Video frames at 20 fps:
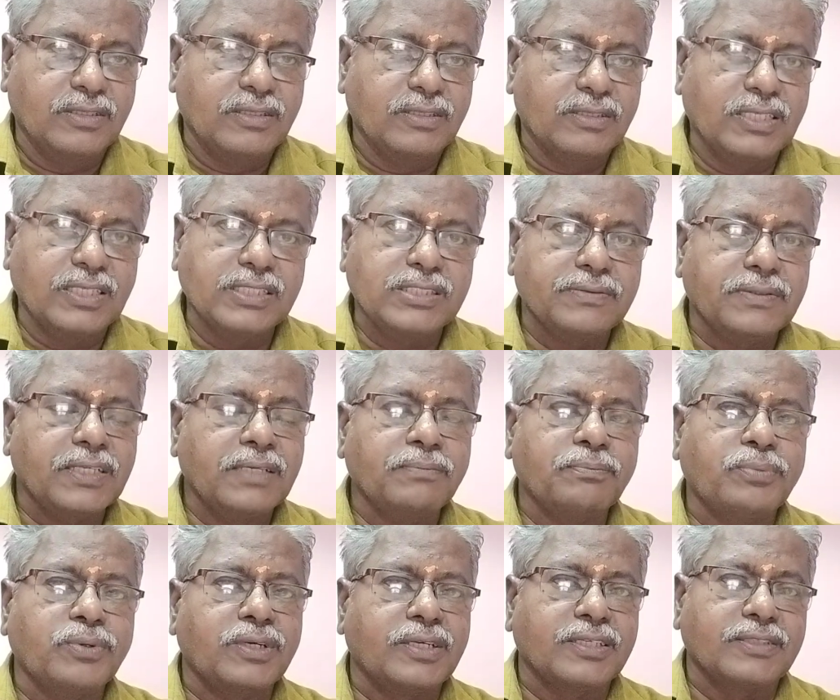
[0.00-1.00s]
That is very
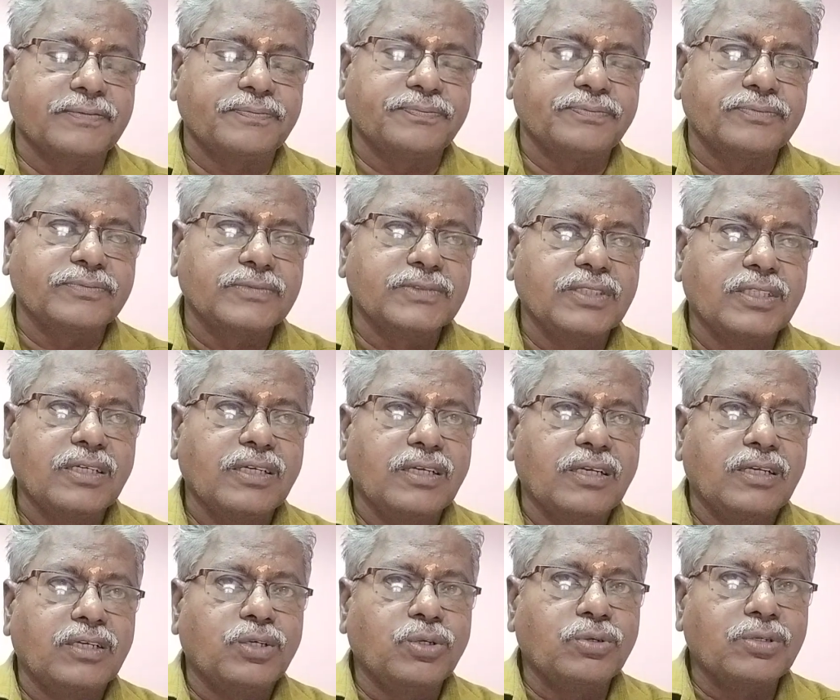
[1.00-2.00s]
important.
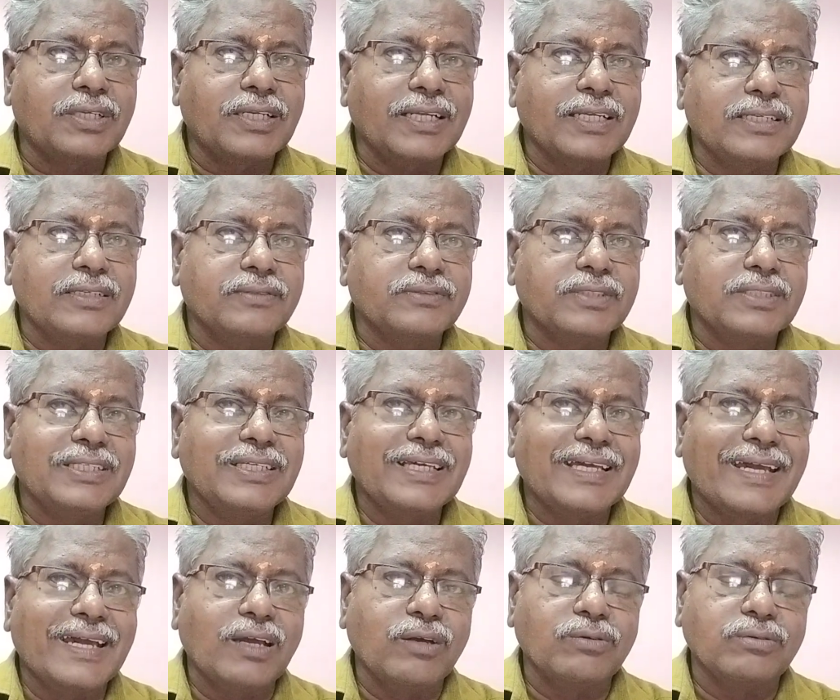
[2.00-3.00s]
Don't write he
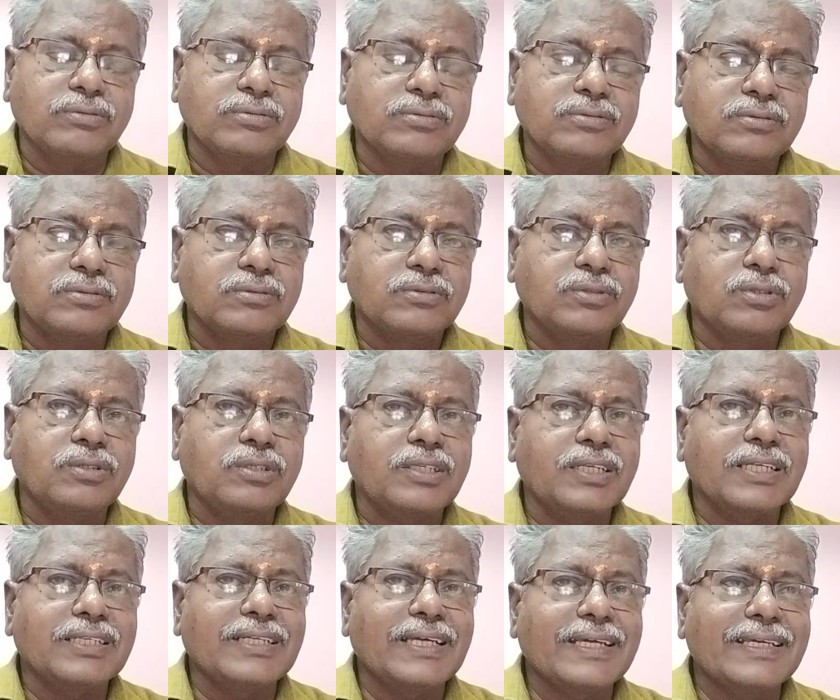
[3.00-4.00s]
have. Don't
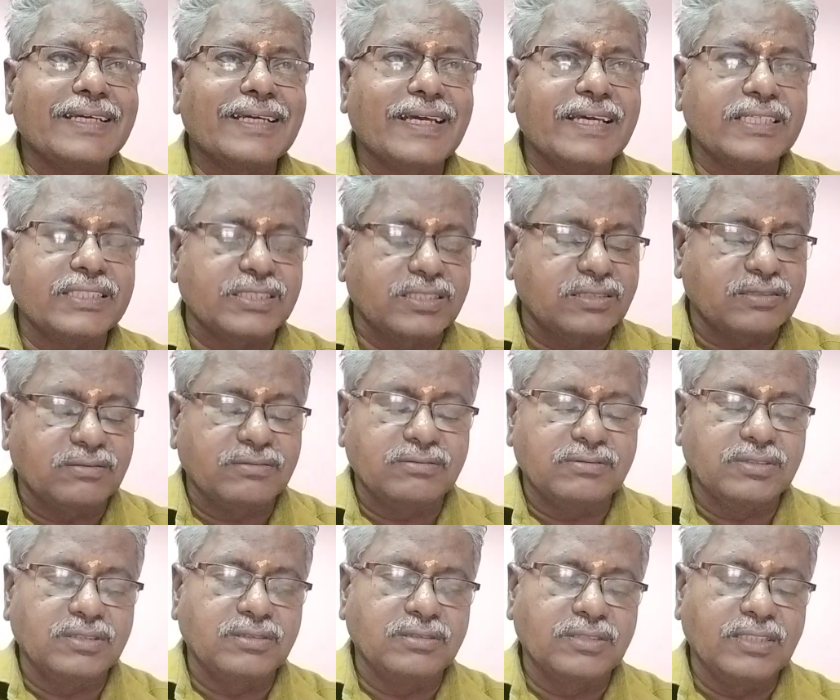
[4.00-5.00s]
write I has.
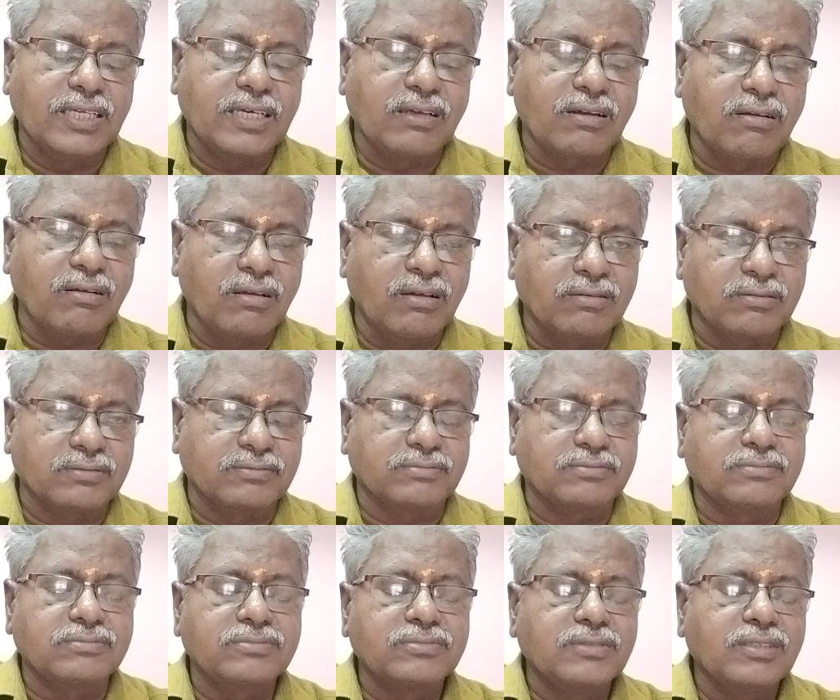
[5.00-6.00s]
They are
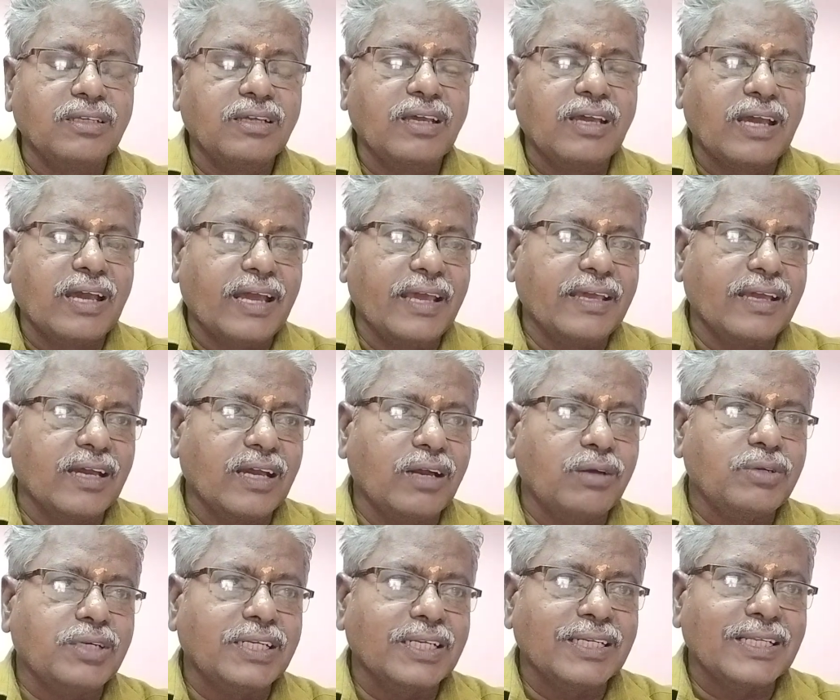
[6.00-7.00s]
wrong. I
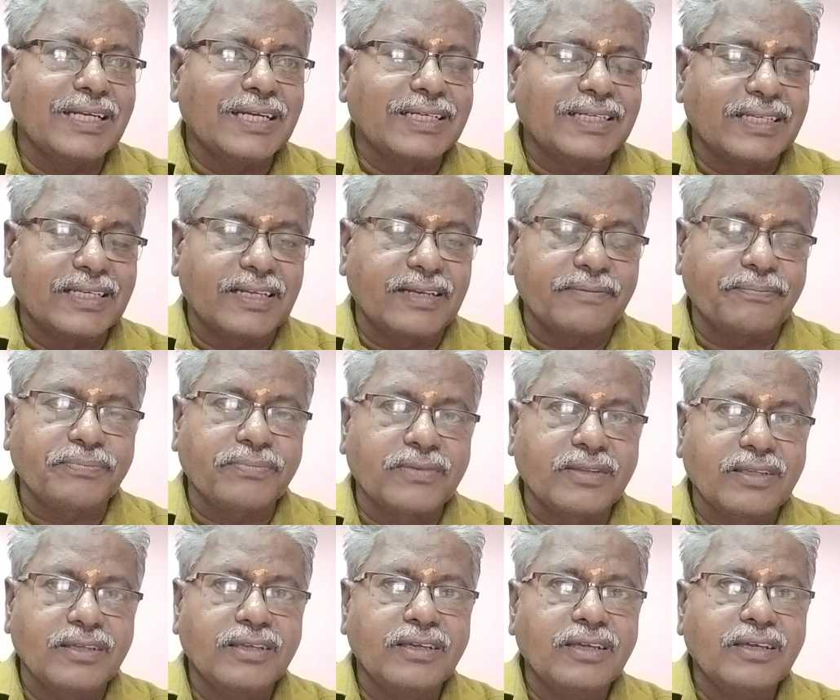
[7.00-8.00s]
have written a letter.
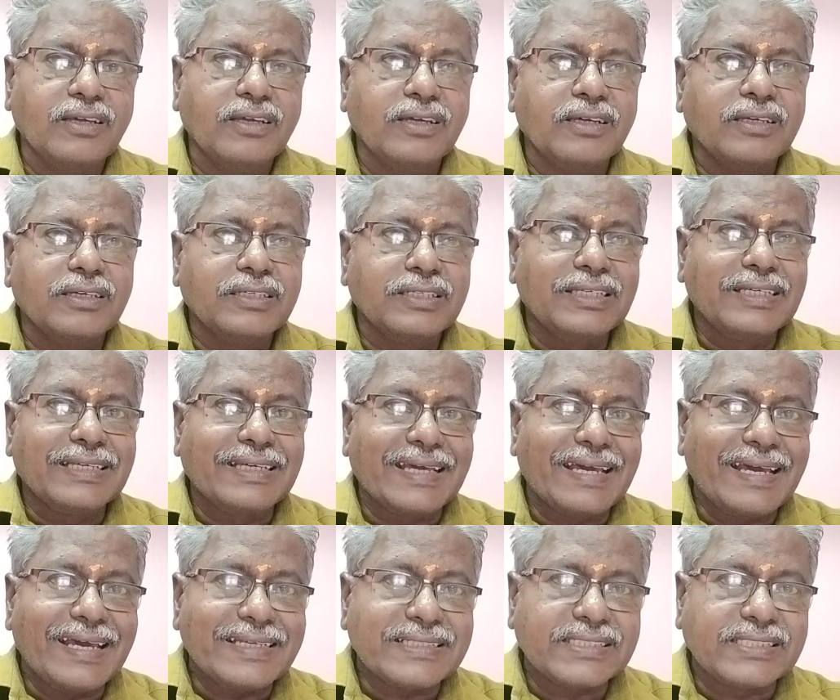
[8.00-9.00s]
He
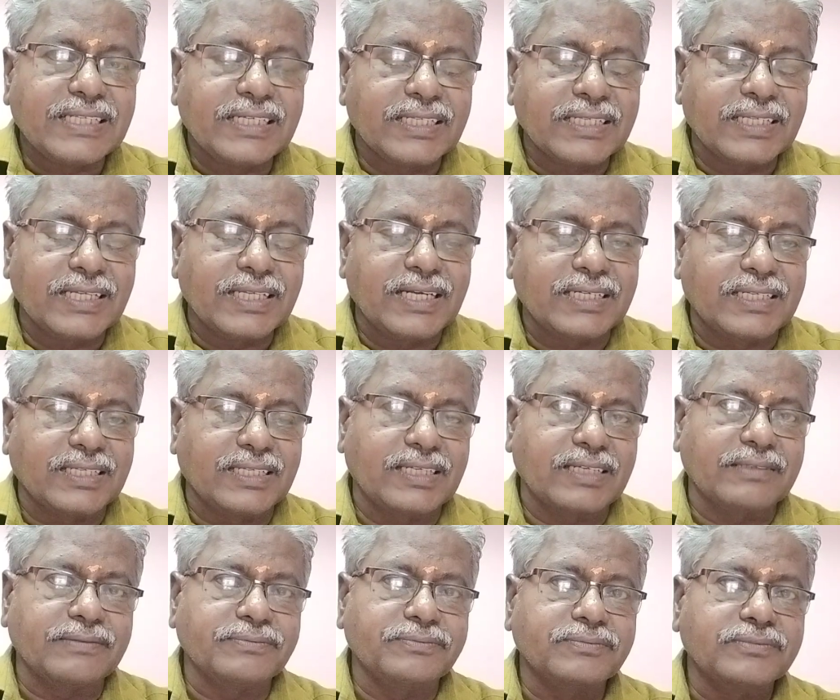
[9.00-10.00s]
has written a
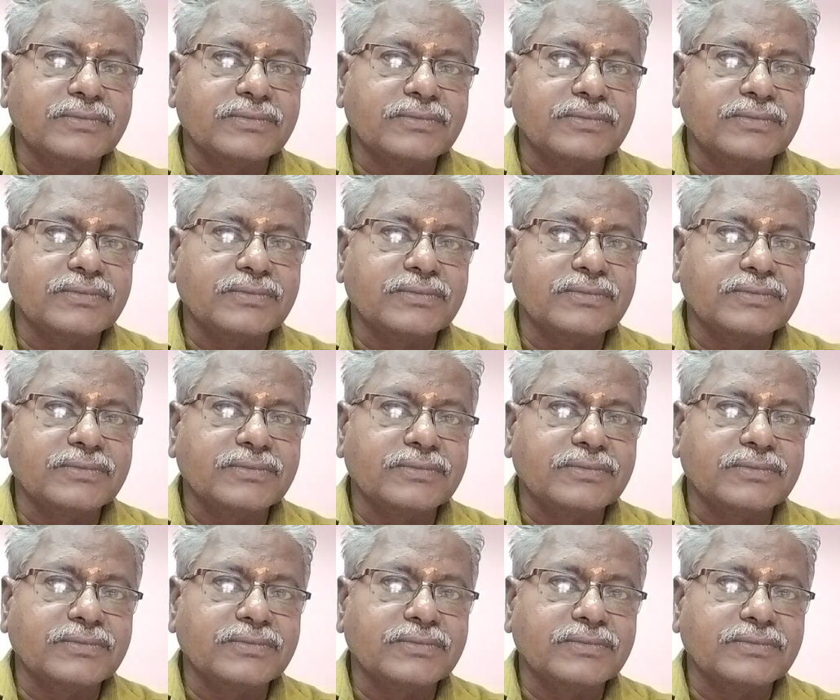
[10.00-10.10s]
letter.